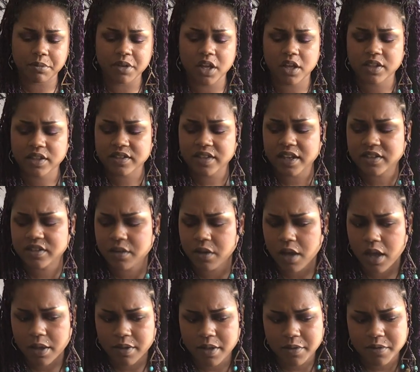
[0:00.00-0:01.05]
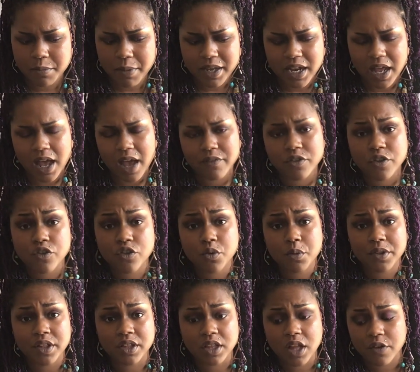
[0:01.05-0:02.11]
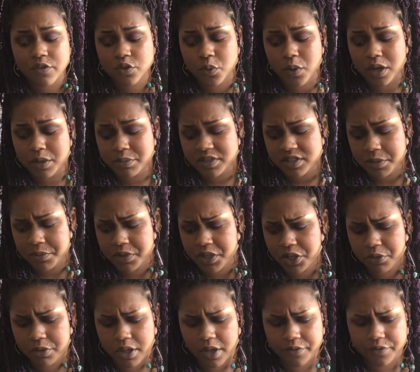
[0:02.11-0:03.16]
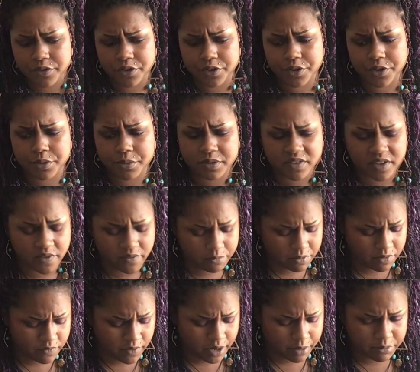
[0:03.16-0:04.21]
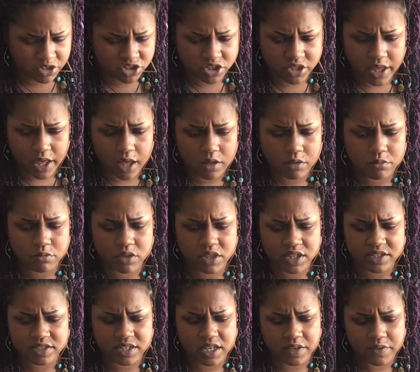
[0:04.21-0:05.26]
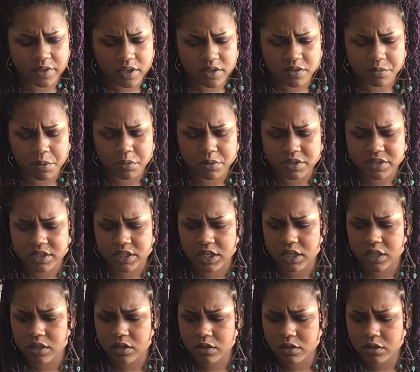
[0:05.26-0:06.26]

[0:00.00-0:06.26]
of y'all, this might not have to do with a loved one, but something you love to do. It's giving me very much that with the savings, but we'll see.